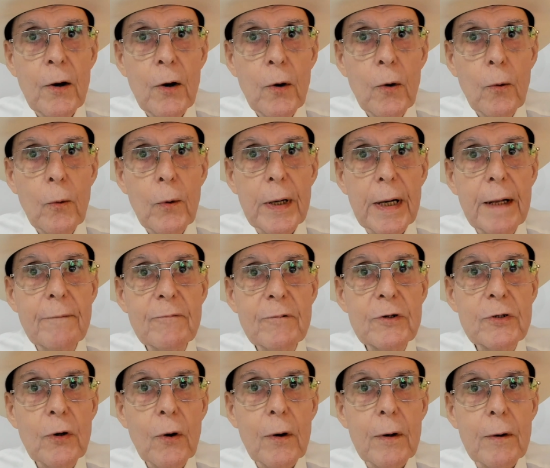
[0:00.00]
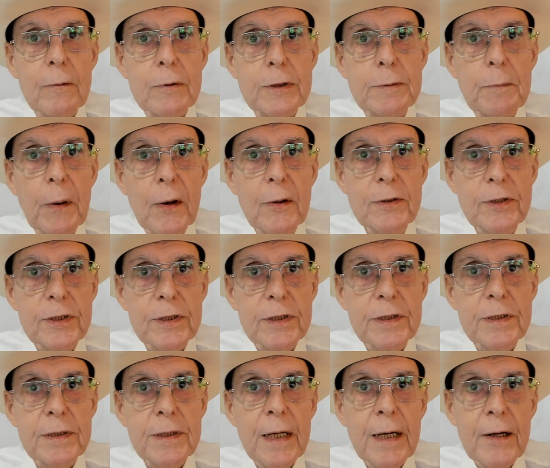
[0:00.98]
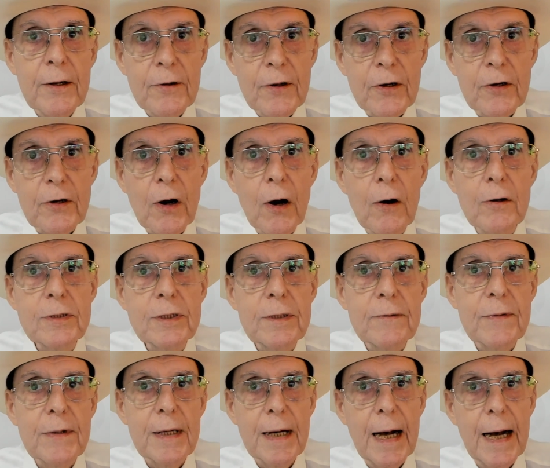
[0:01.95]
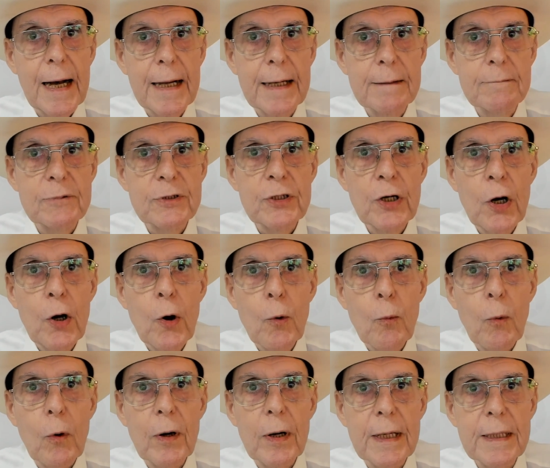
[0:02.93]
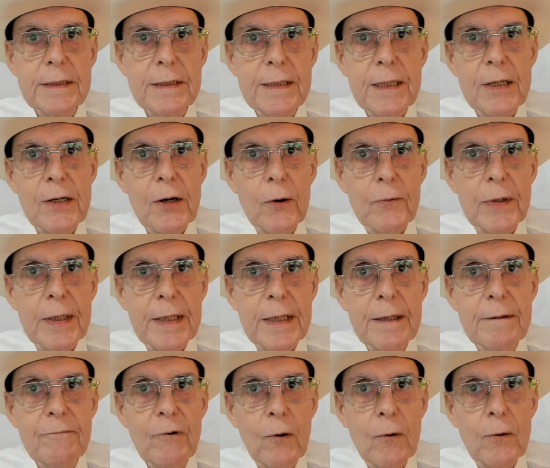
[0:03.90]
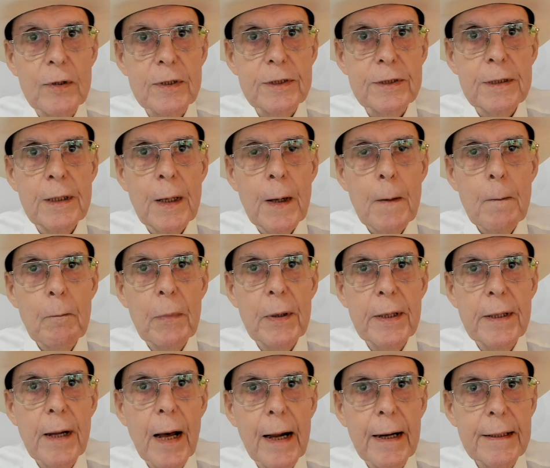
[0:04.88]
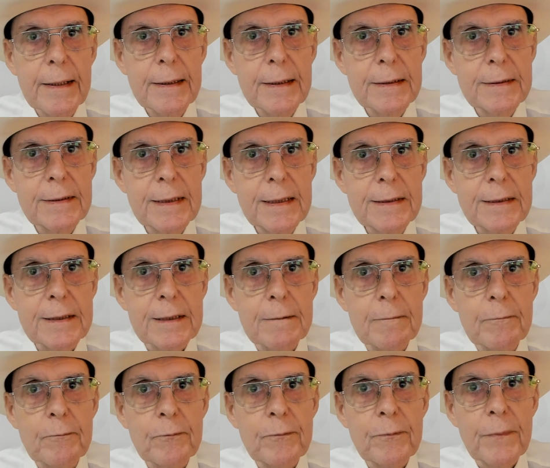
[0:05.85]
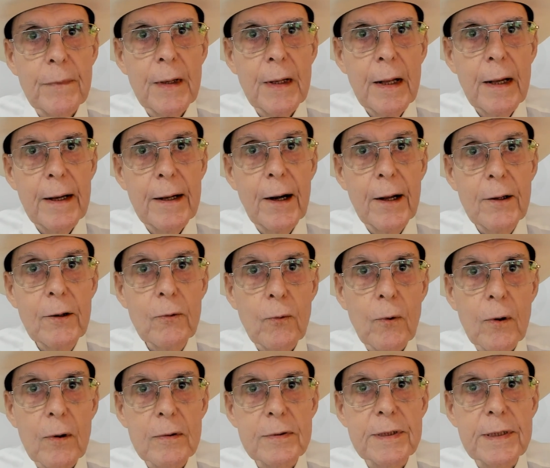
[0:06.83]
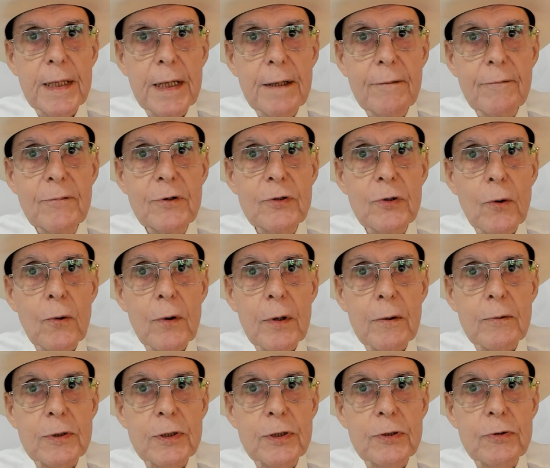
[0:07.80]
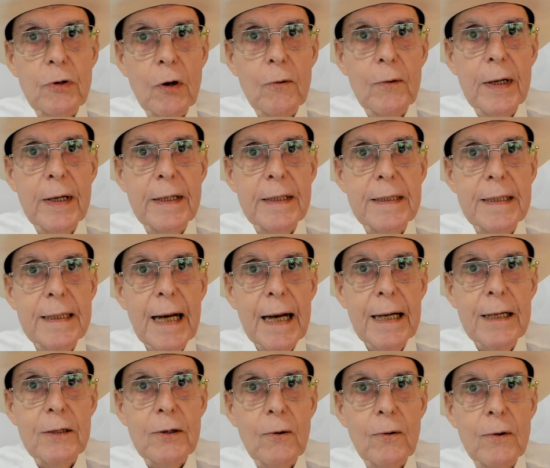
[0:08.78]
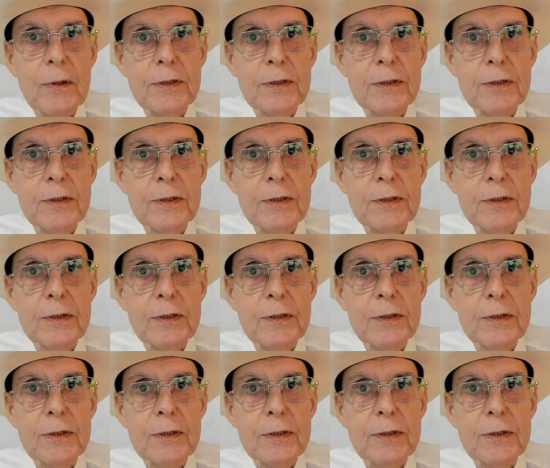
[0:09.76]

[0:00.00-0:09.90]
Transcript: When inventory was purchased, the cost of the items were listed on the invoice, but not in the system. In other words, the inventory was thrown into categories